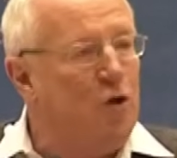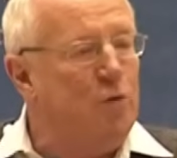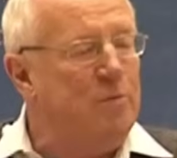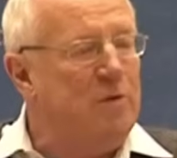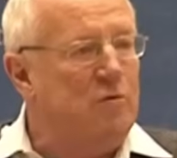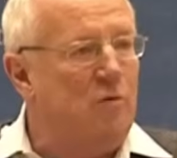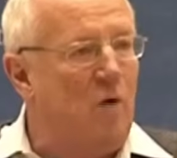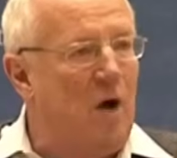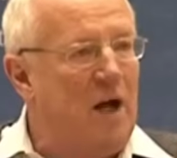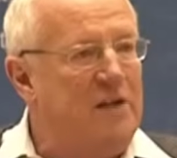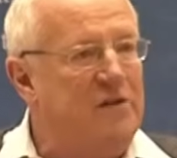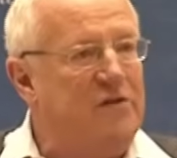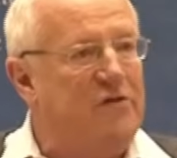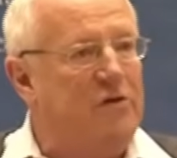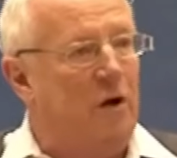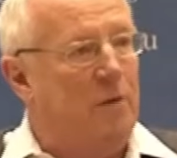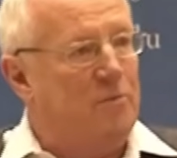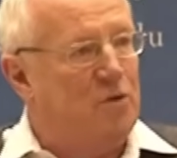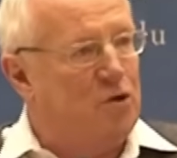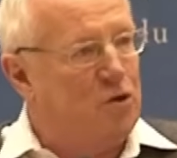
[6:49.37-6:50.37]
human rights,
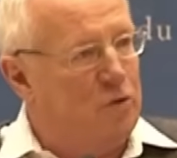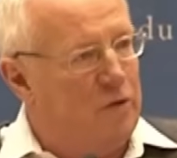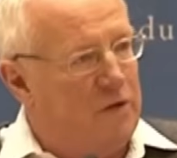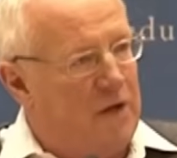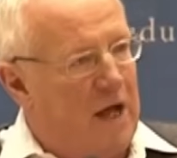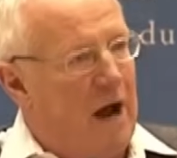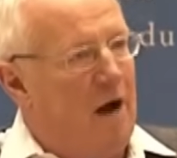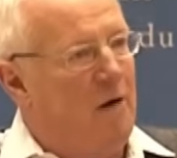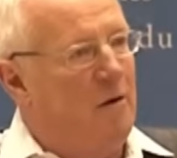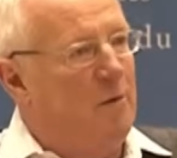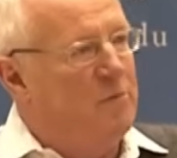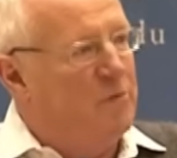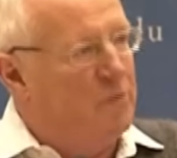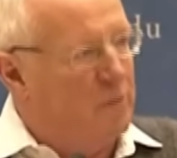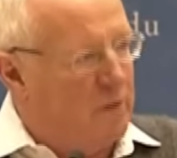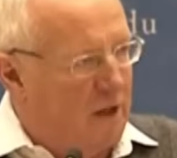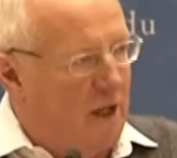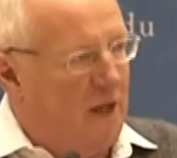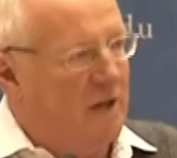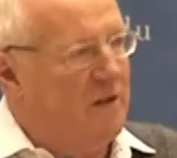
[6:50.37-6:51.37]
though I'm sure the Arabs
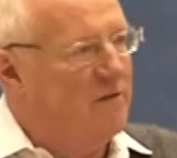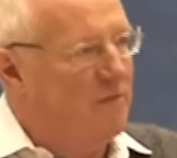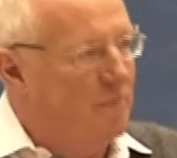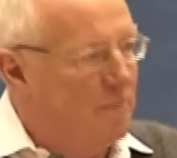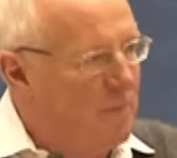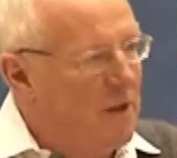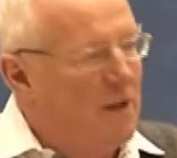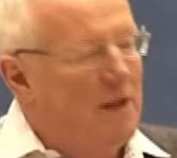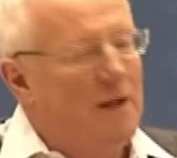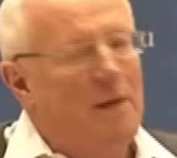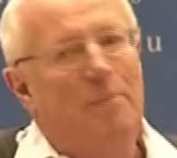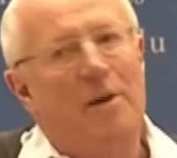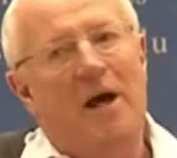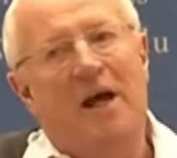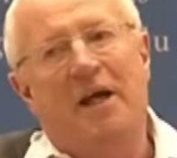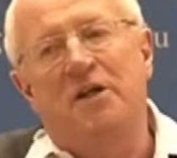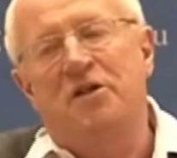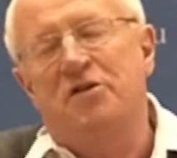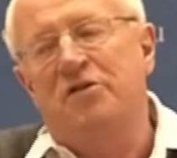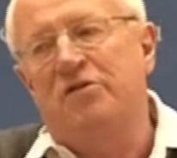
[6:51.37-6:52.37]
would like some
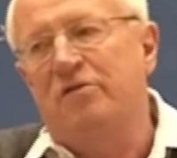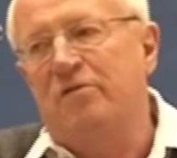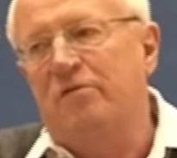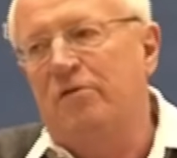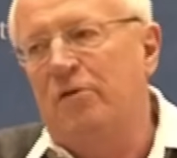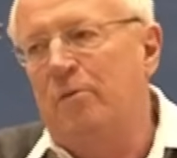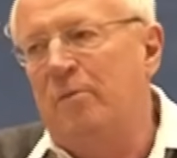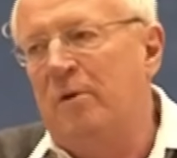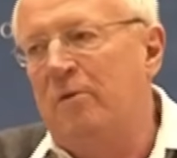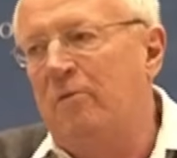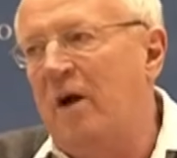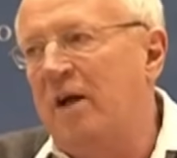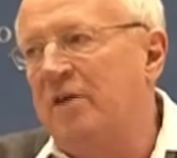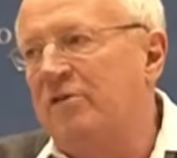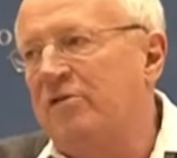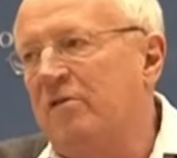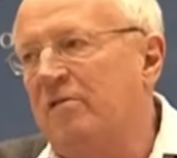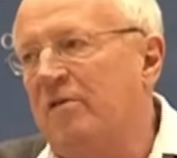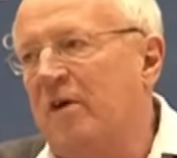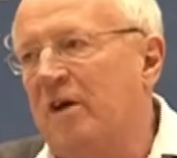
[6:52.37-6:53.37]
packages of human
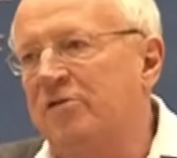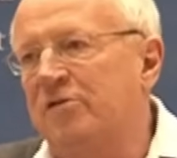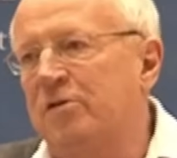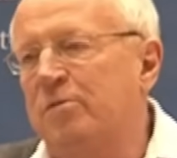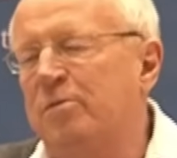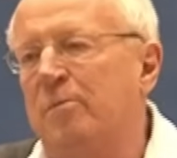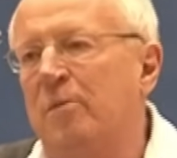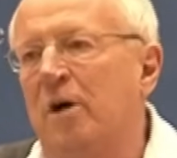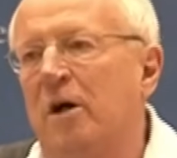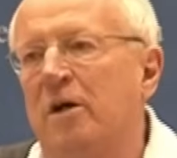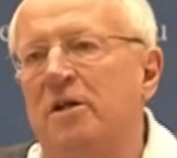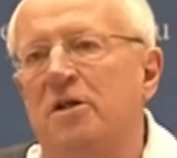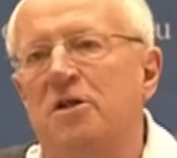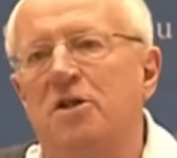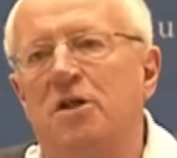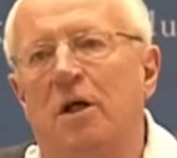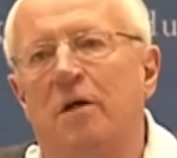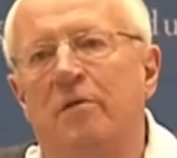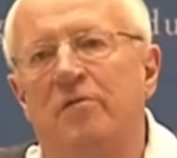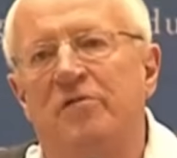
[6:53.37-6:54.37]
rights off our supermarket
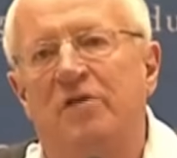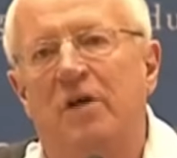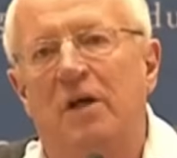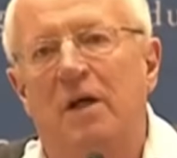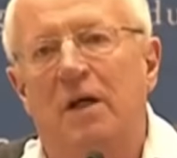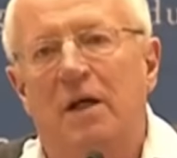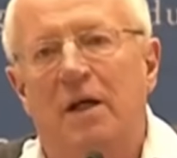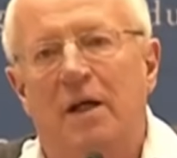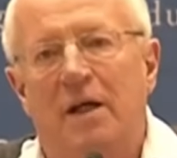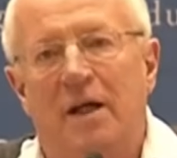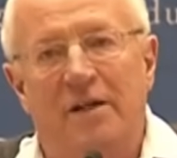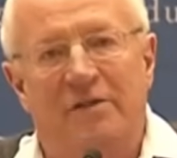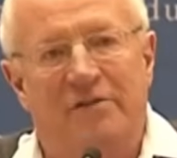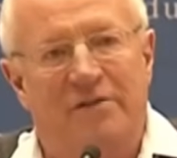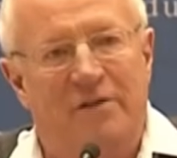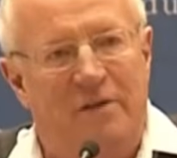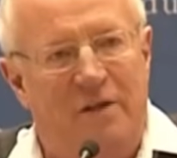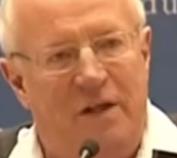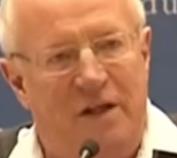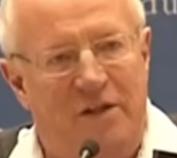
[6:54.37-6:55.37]
shelves.
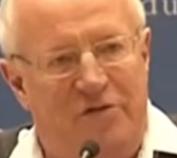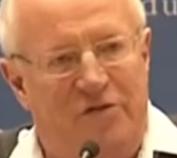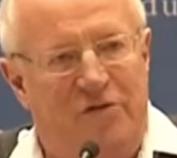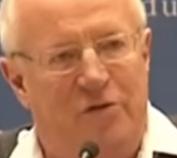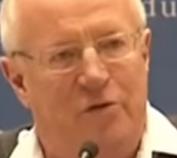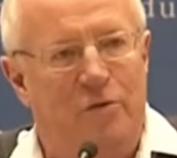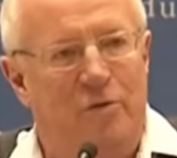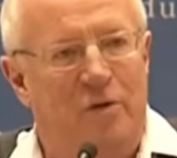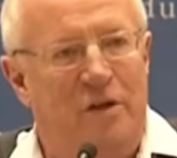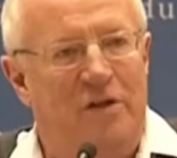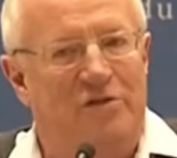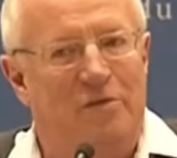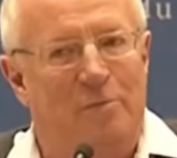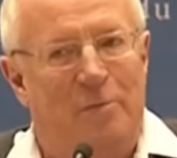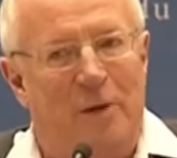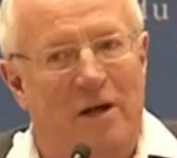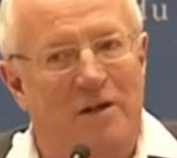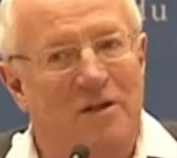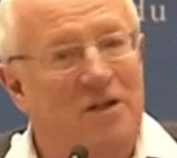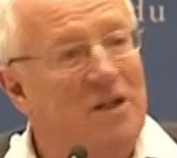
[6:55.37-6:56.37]
The issue is
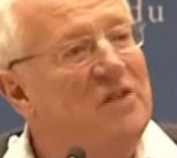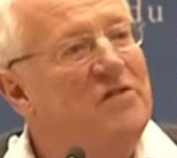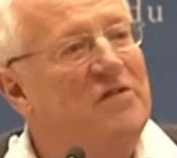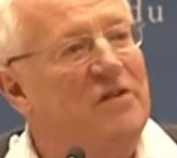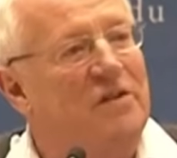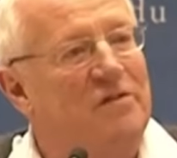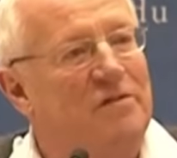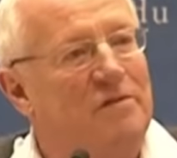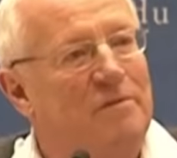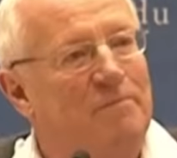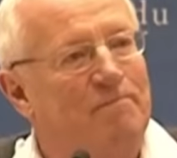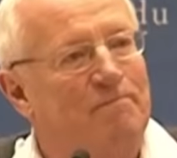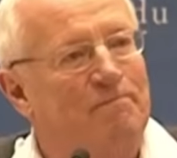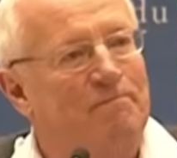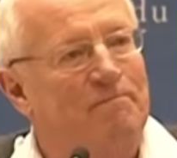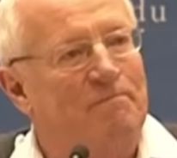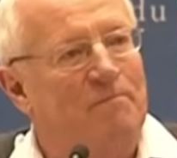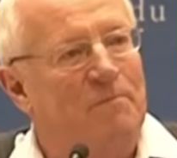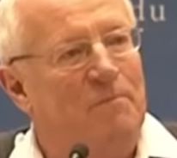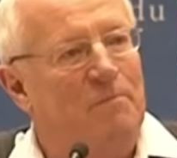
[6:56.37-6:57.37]
about justice,
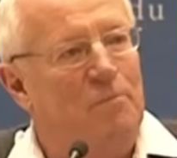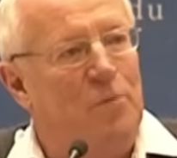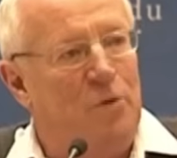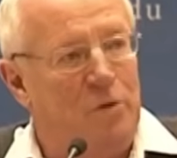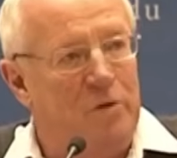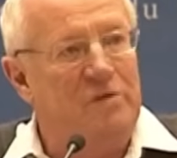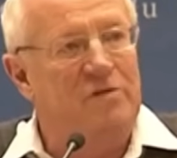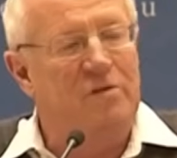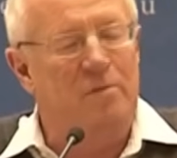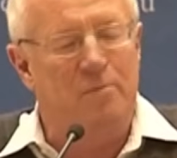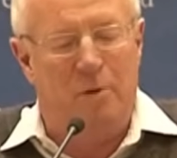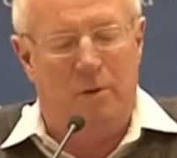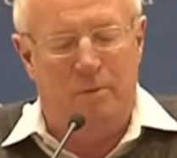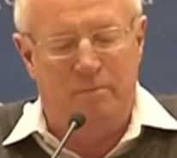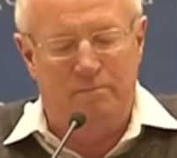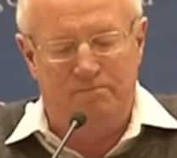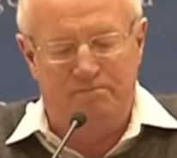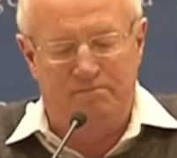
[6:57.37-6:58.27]
pure and simple.